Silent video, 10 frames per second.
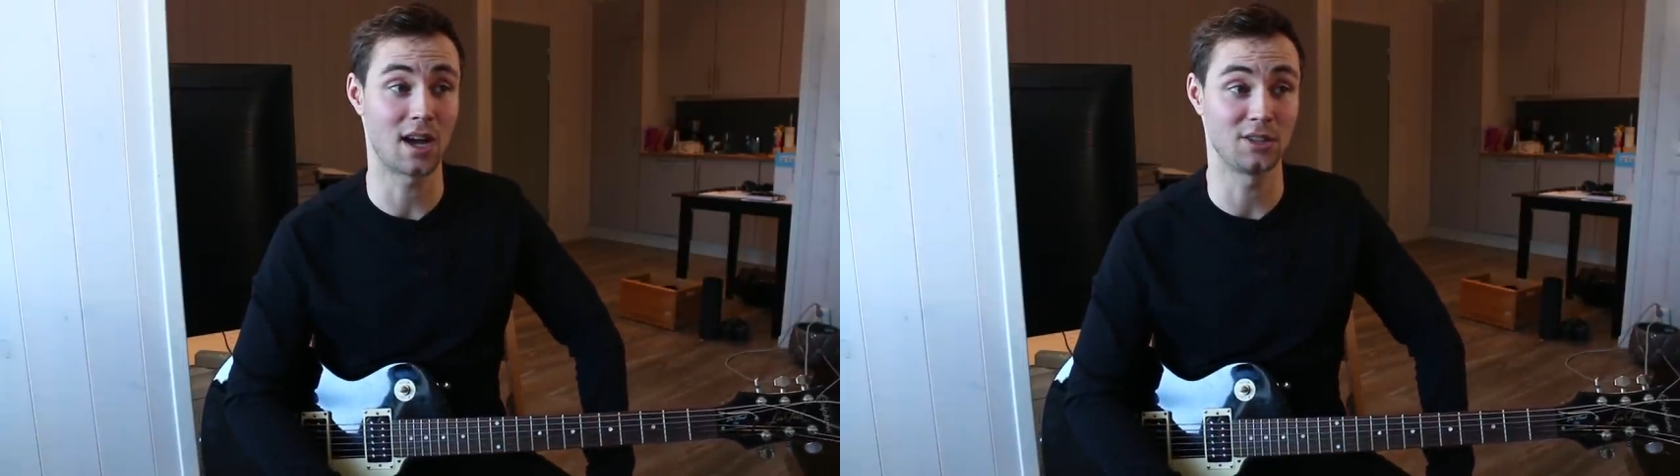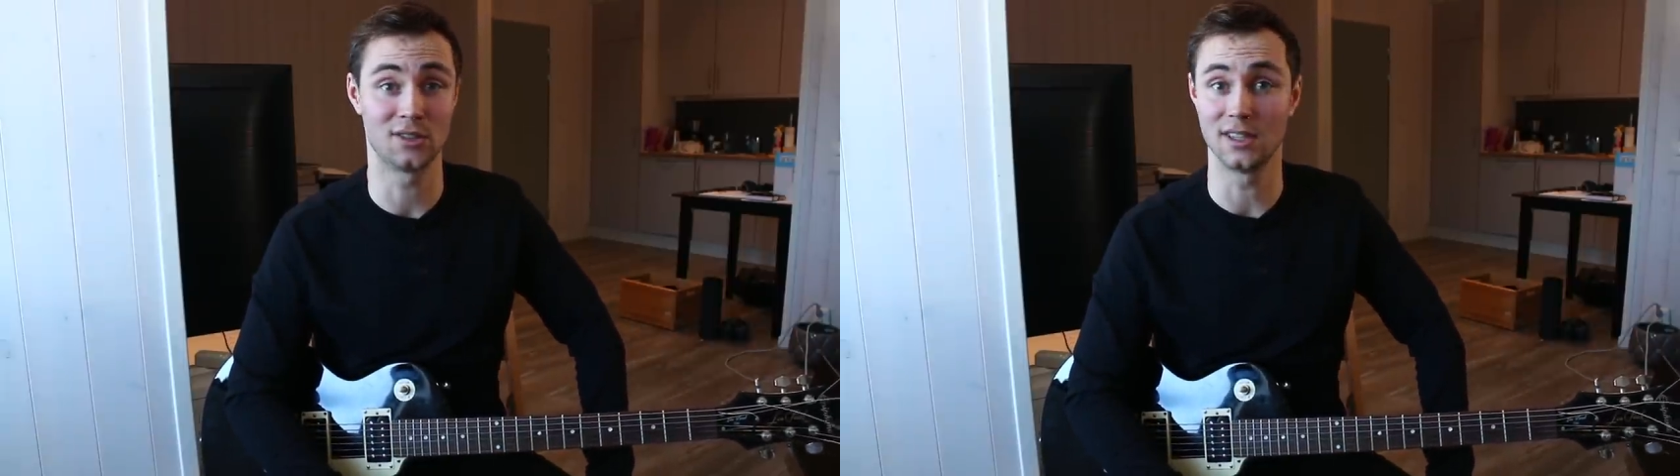
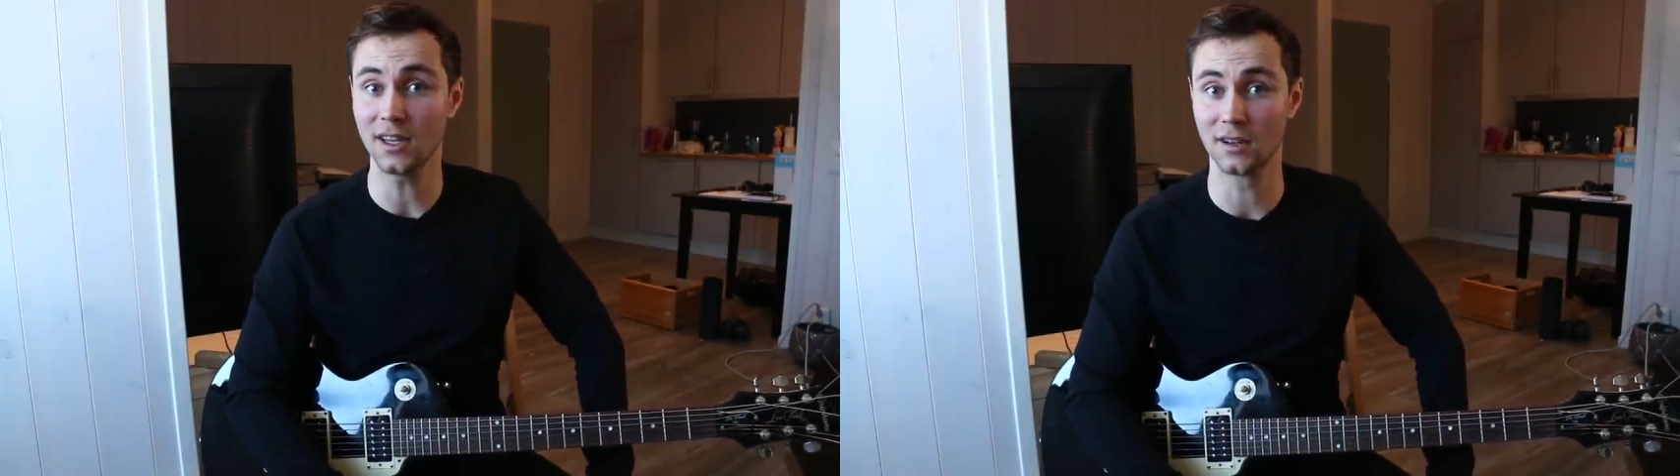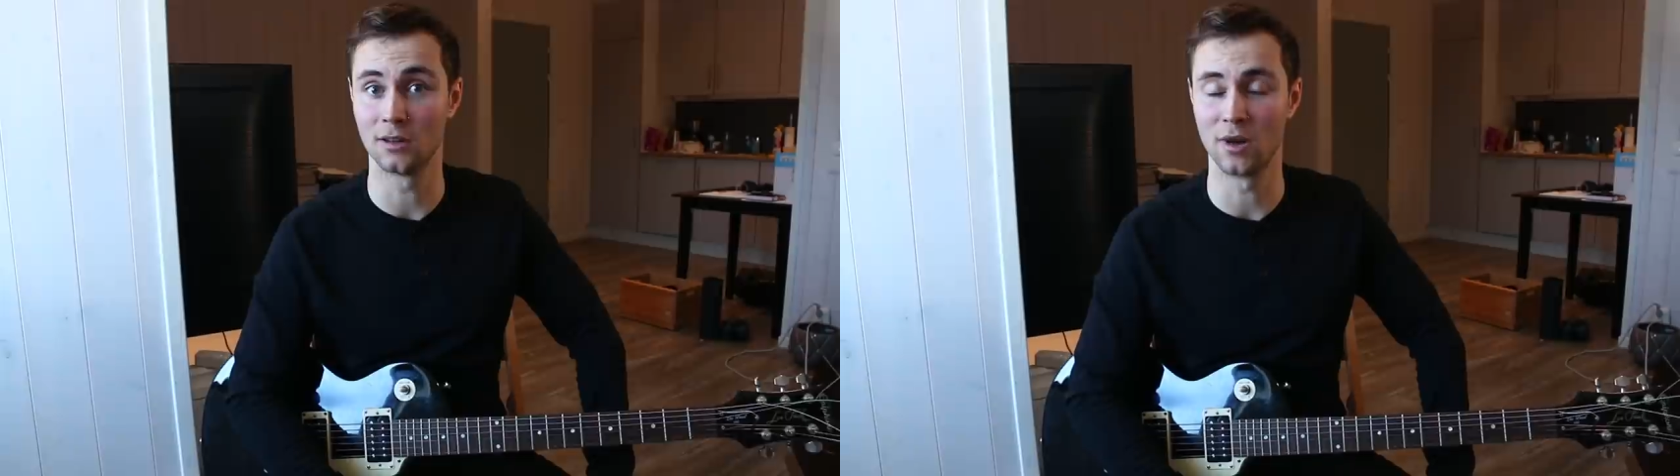I just
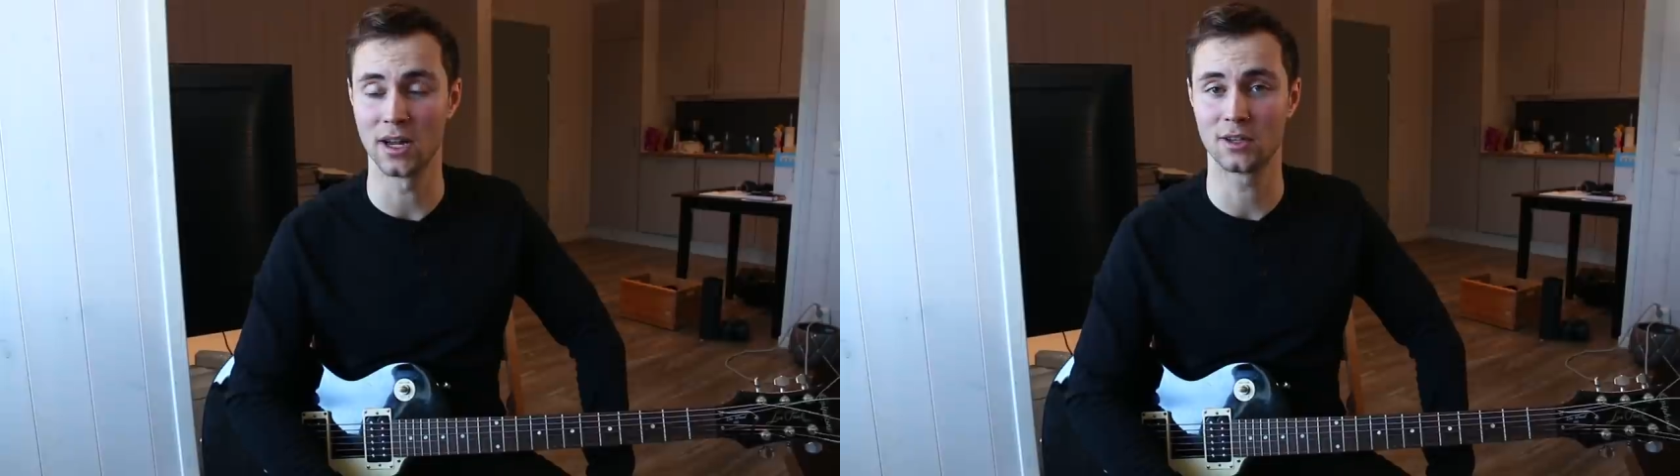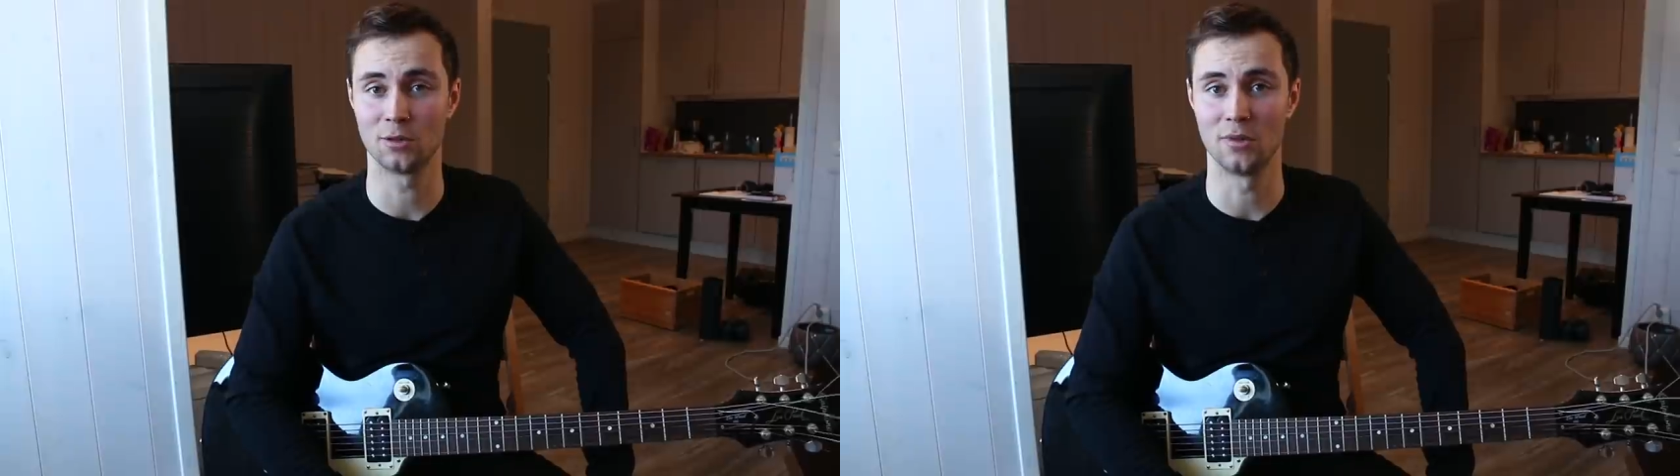needed a
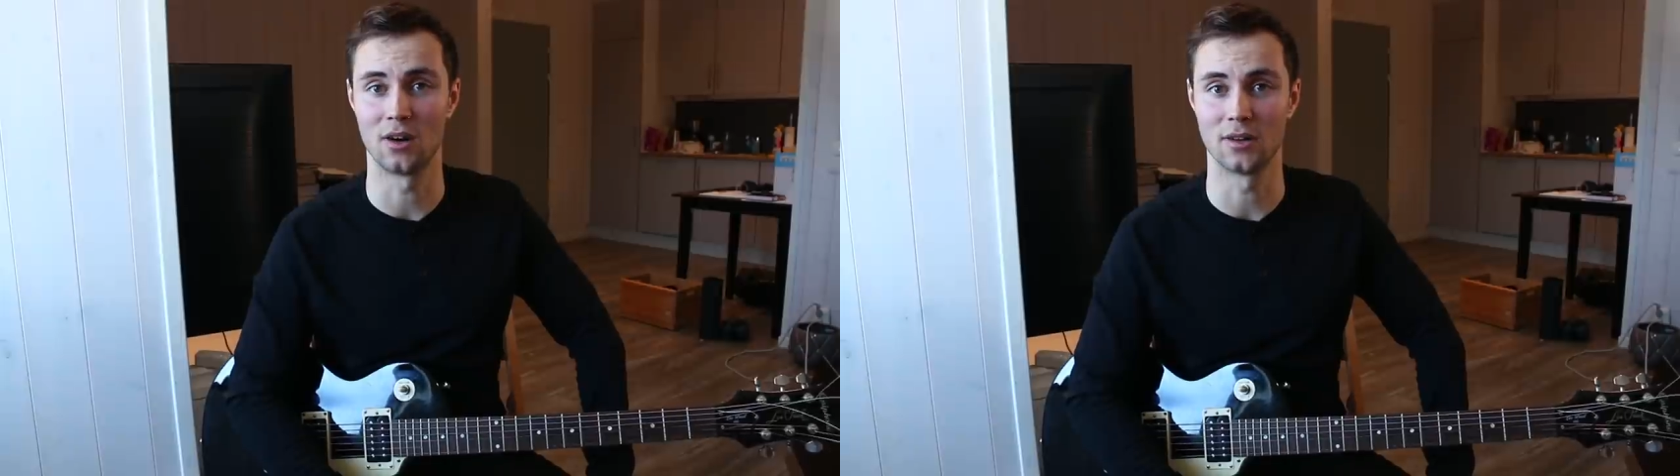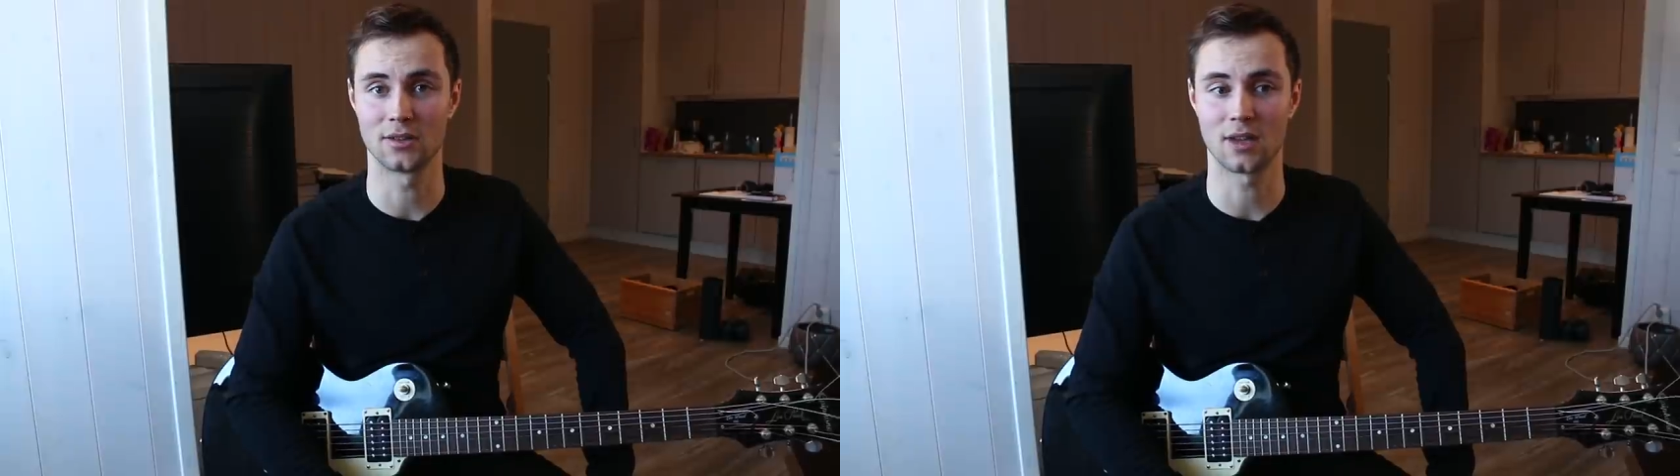break, to be
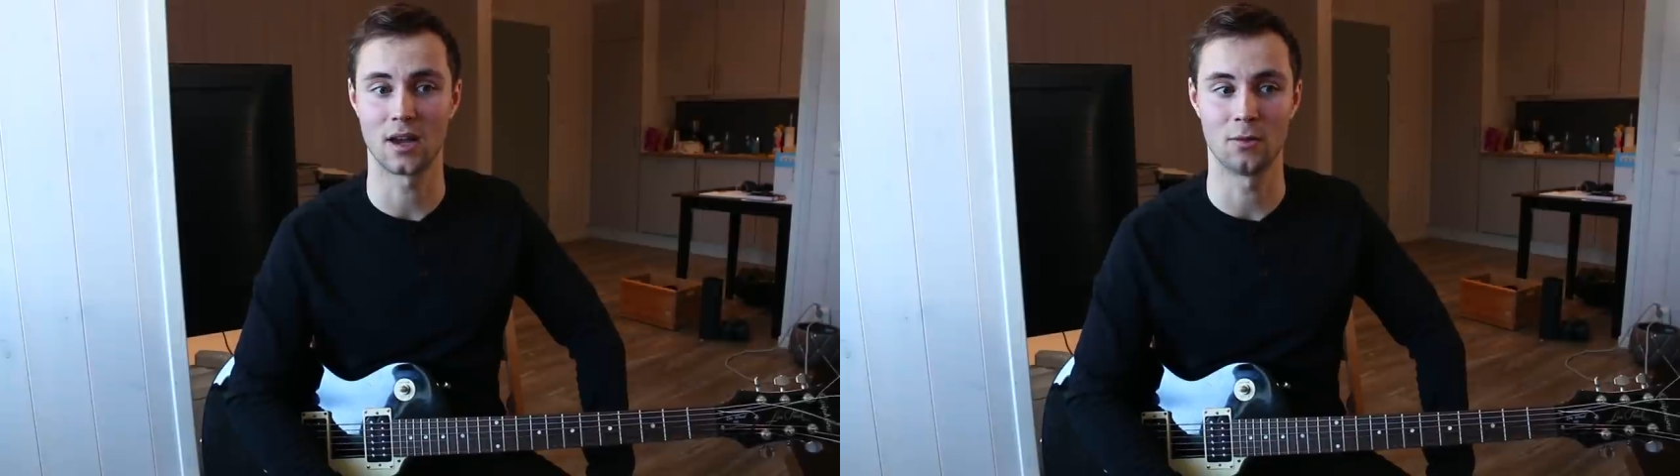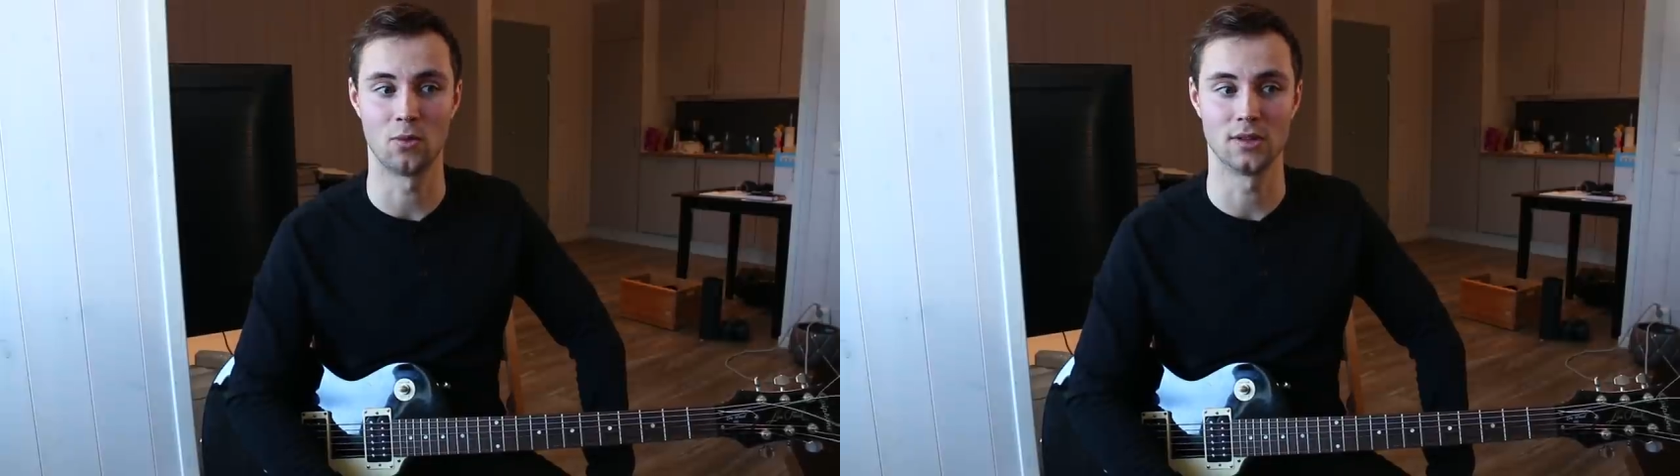honest.
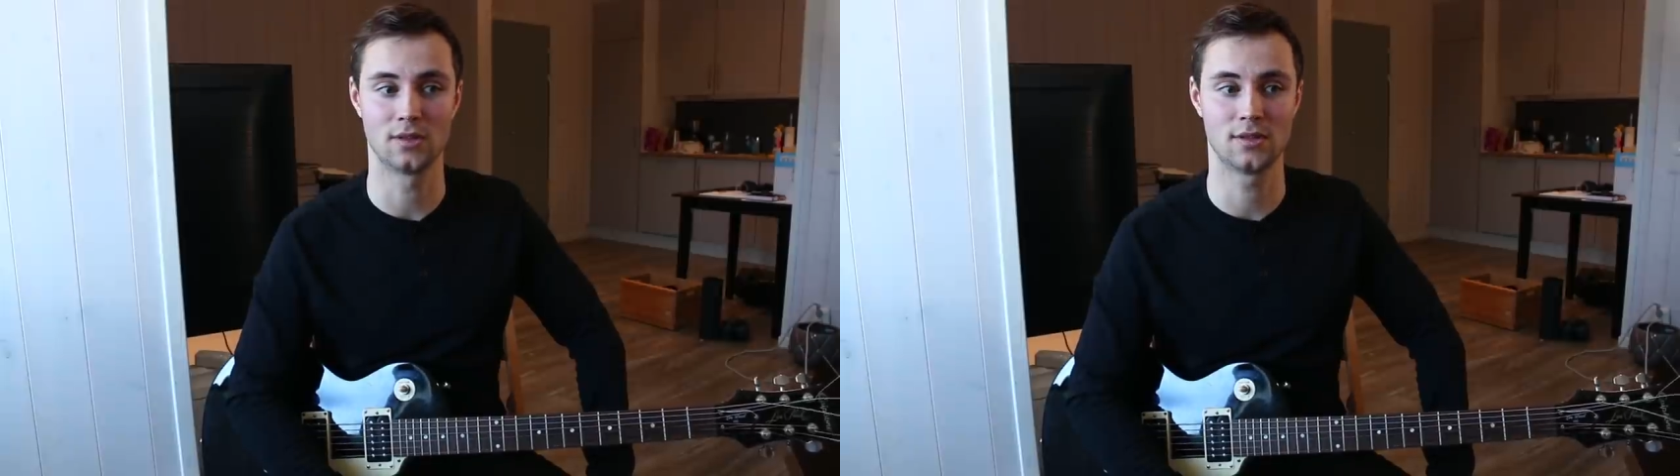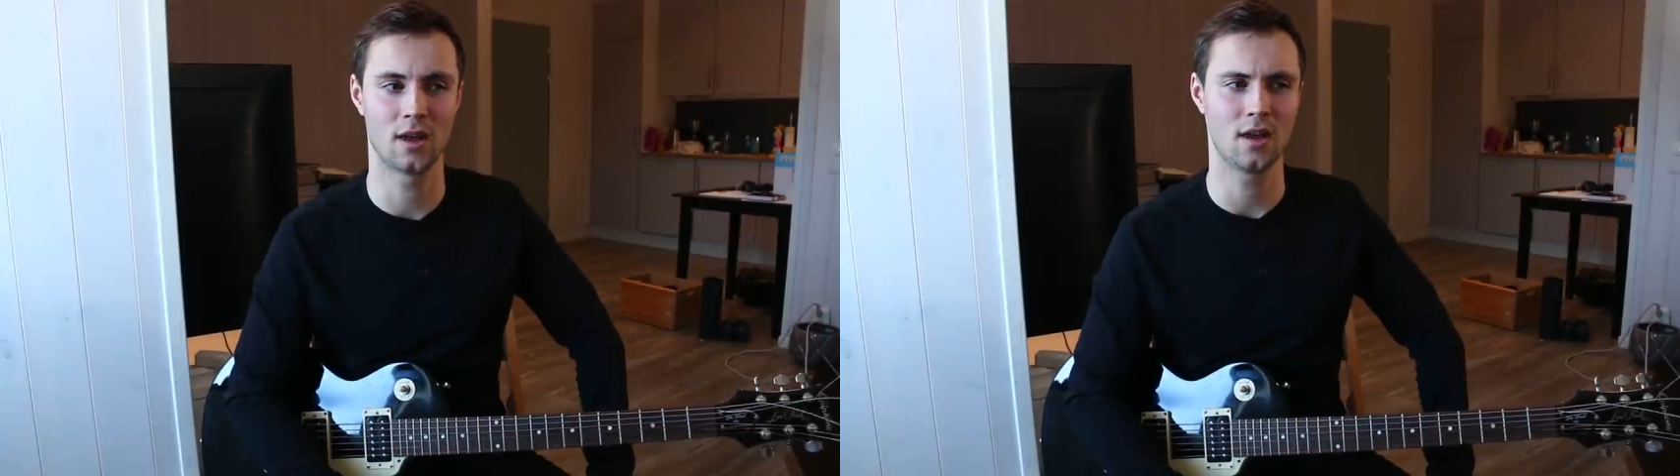I
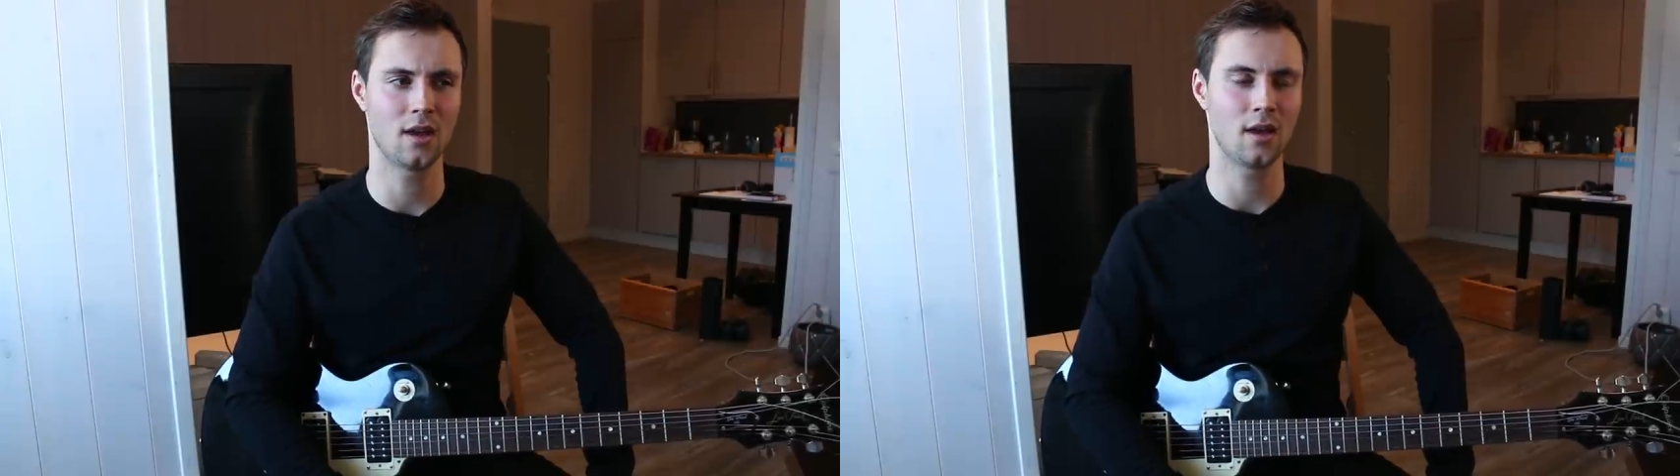was